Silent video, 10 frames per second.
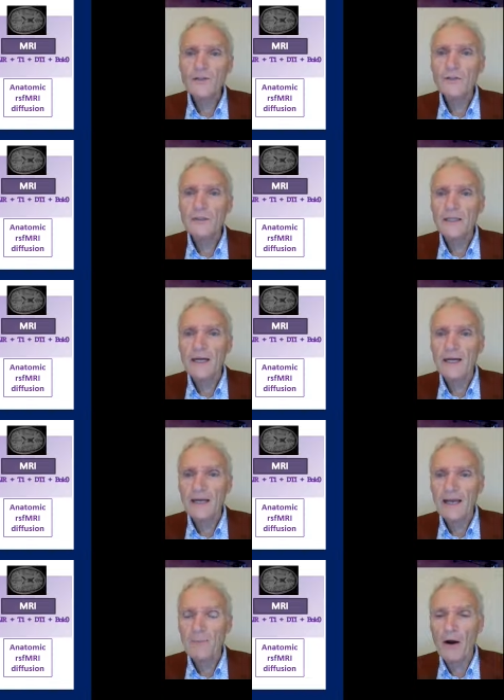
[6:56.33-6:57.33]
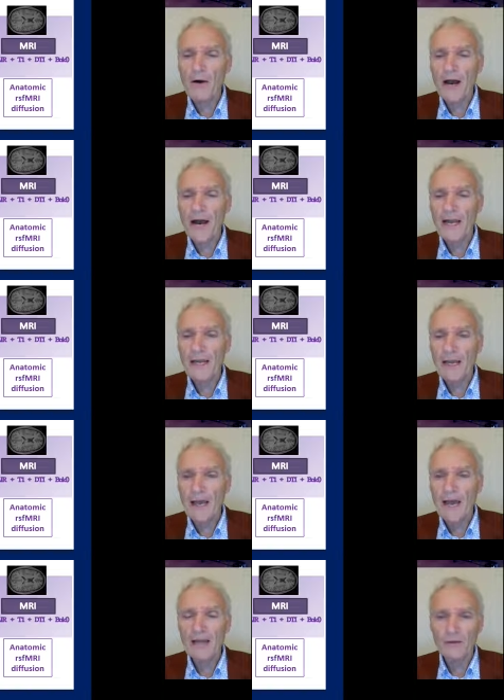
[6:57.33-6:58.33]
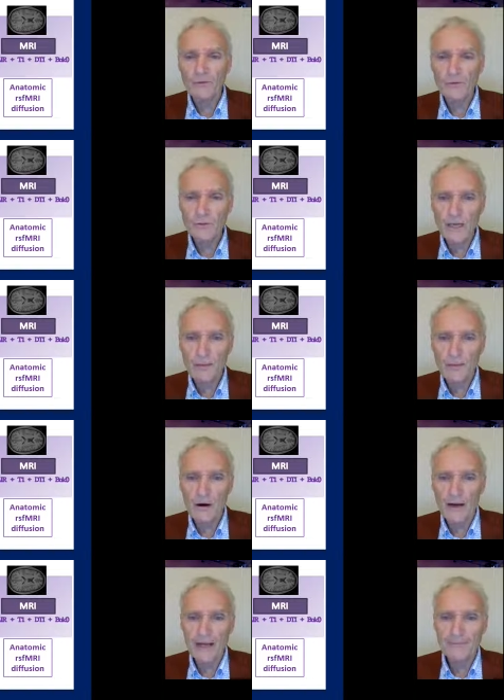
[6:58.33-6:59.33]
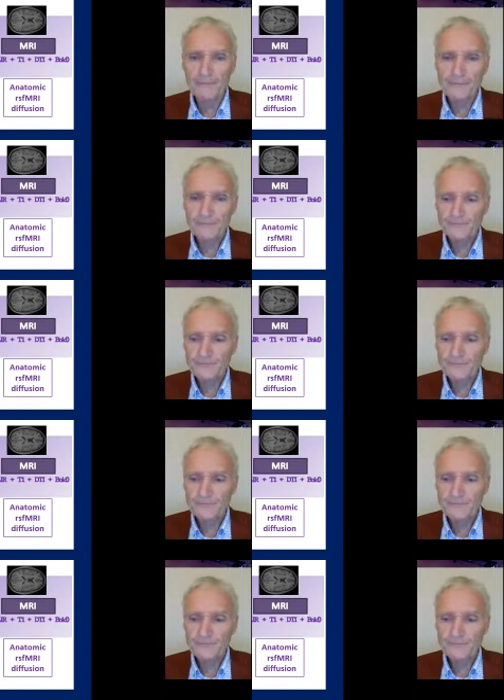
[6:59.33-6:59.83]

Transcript: functional MRI and diffusion MRI.